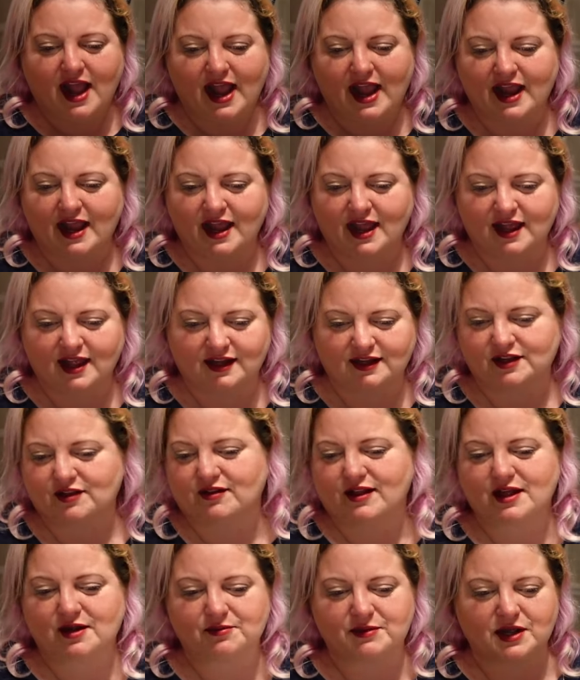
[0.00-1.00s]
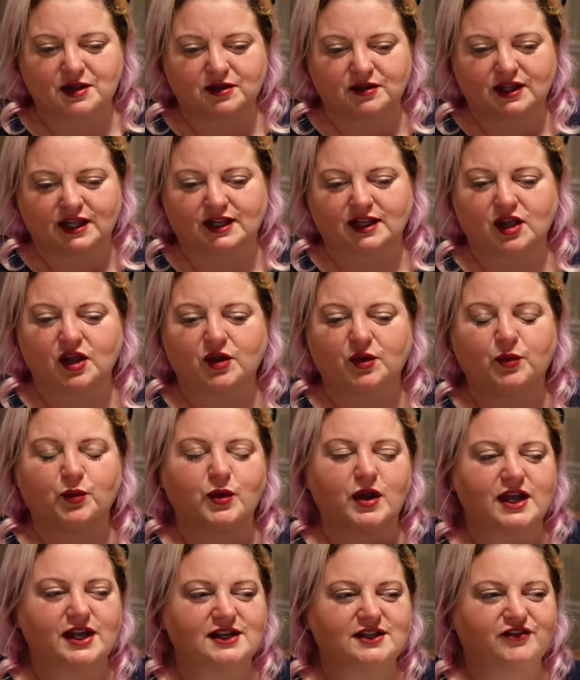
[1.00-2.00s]
and you let them know like
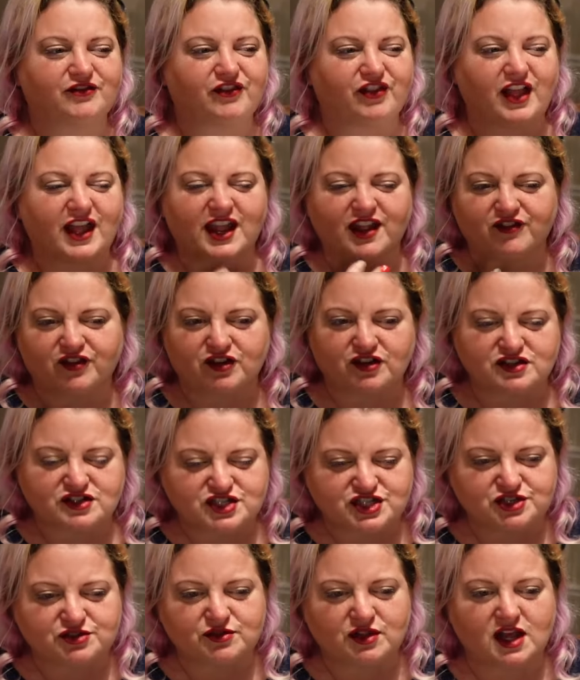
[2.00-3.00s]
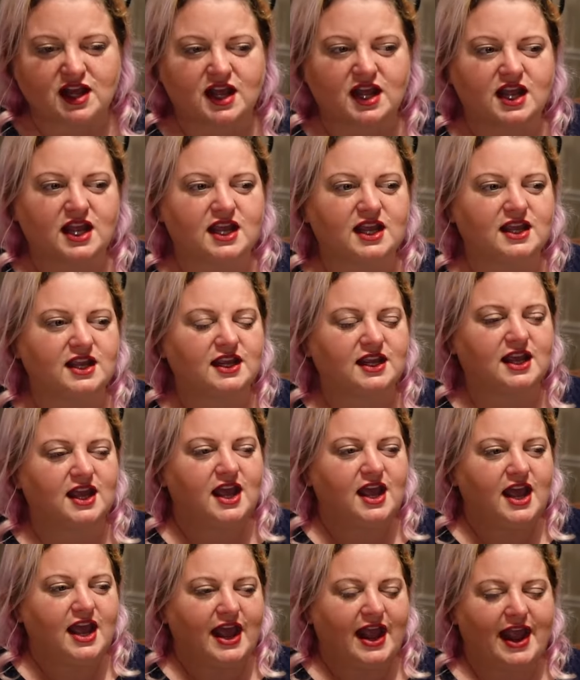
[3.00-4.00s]
what flavors you like
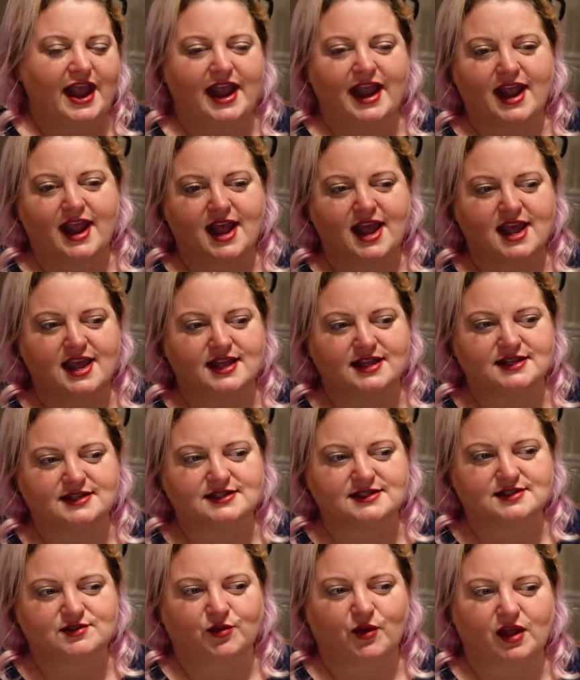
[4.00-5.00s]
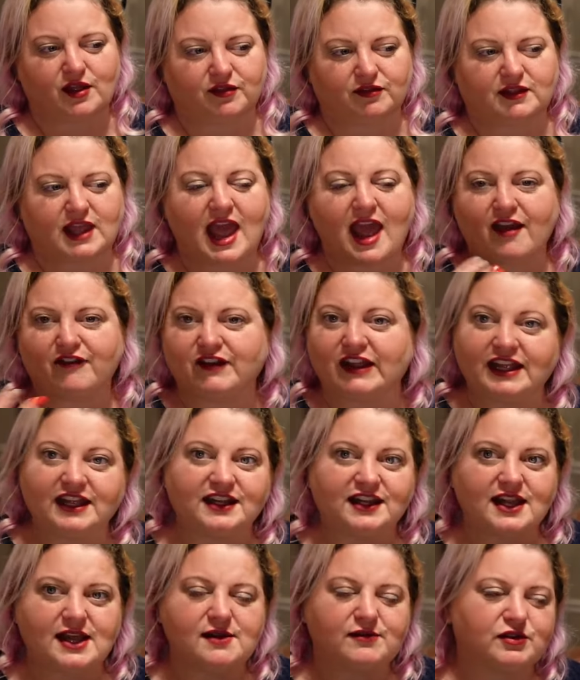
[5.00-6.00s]
and what
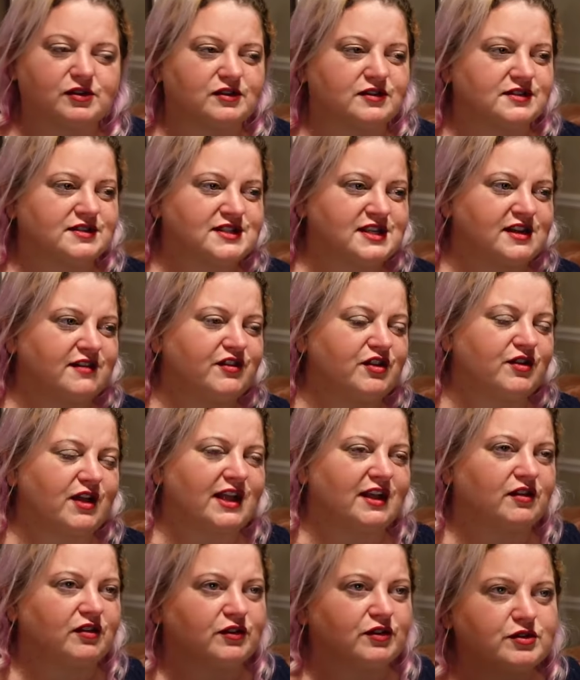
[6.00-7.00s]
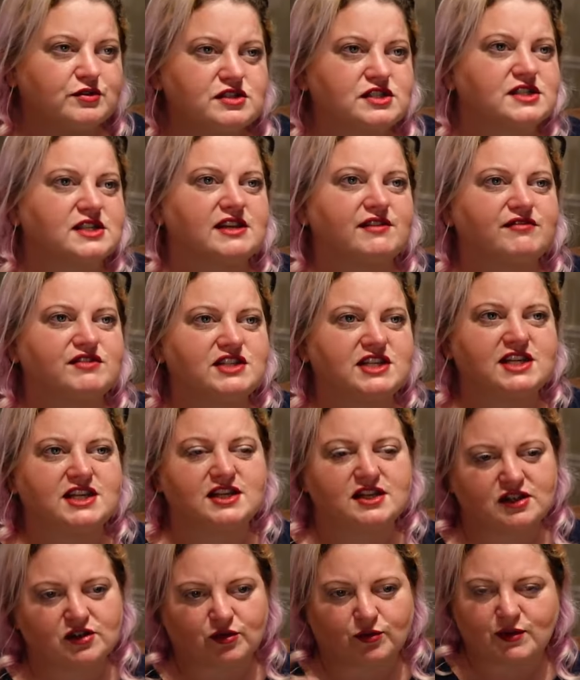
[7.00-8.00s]
caffeine levels, and if you like loose leaf
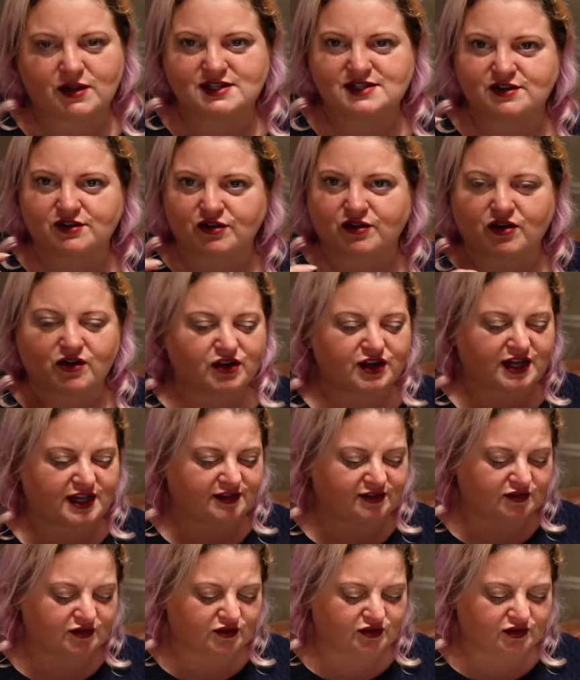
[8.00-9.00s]
tea or ones that are already in their